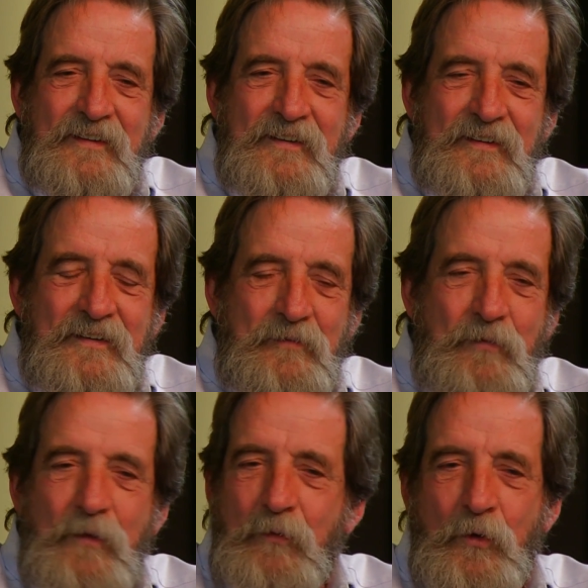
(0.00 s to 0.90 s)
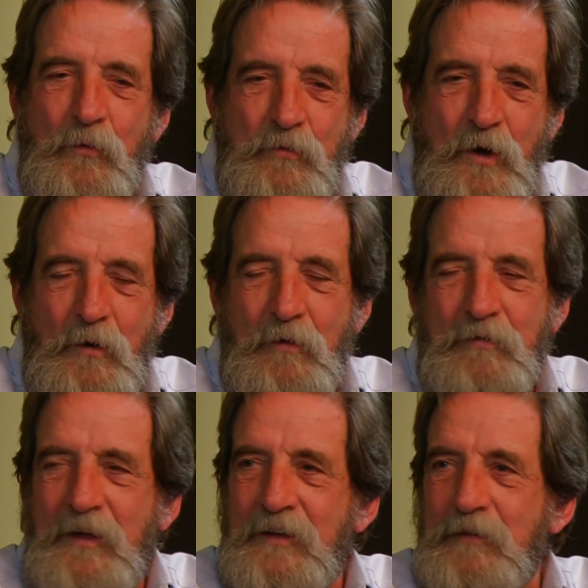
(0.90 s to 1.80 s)
uh, people who know
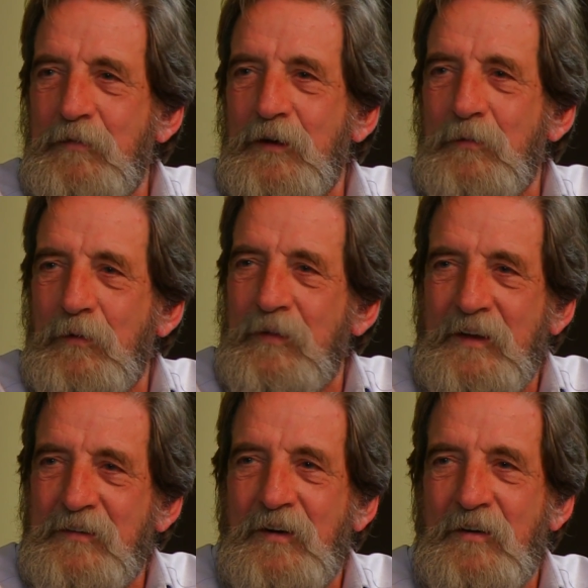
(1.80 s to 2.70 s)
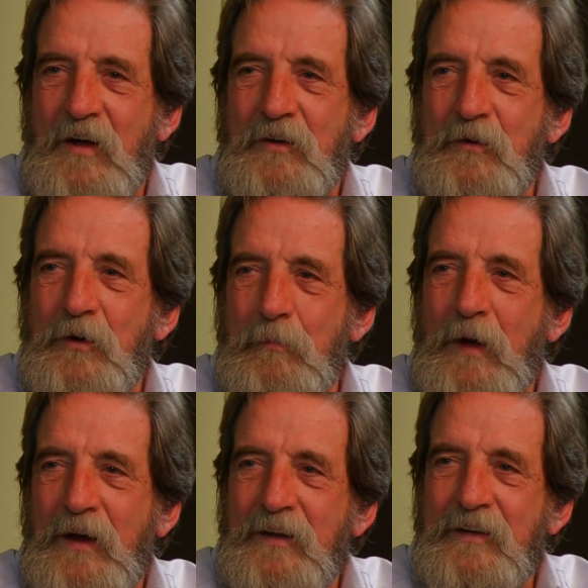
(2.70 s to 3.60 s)
of individual things that are not good
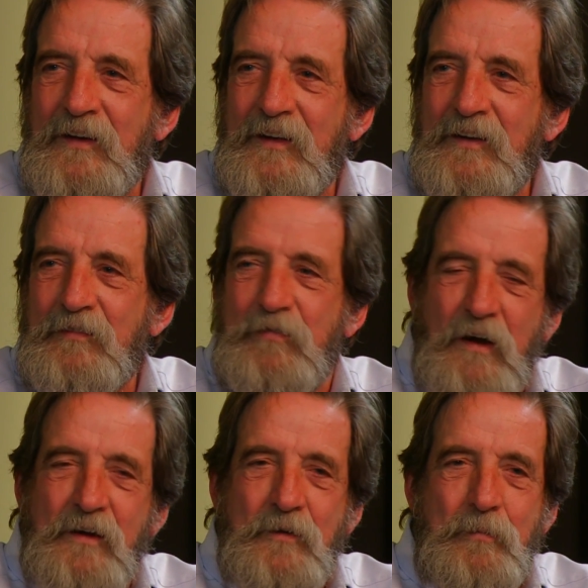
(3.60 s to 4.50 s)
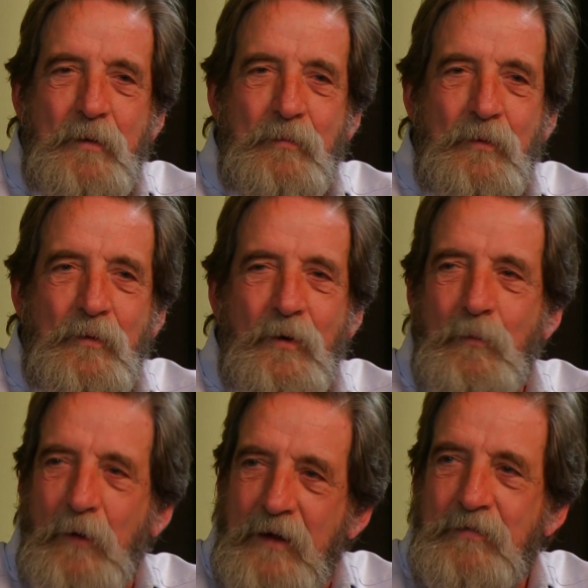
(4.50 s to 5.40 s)
about it, and it frightens people
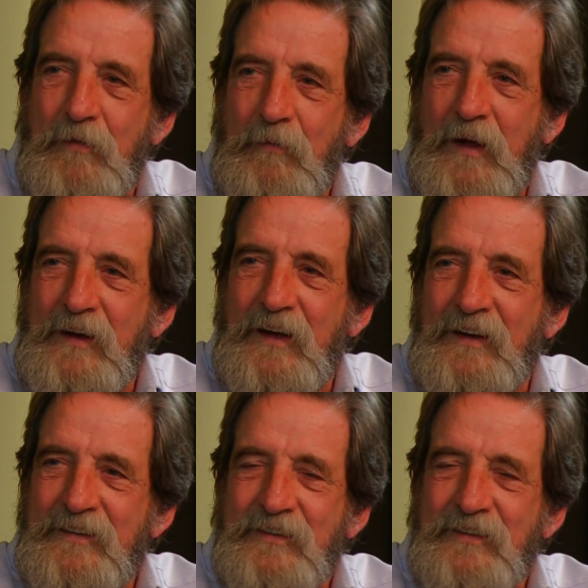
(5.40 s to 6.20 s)
away from AA.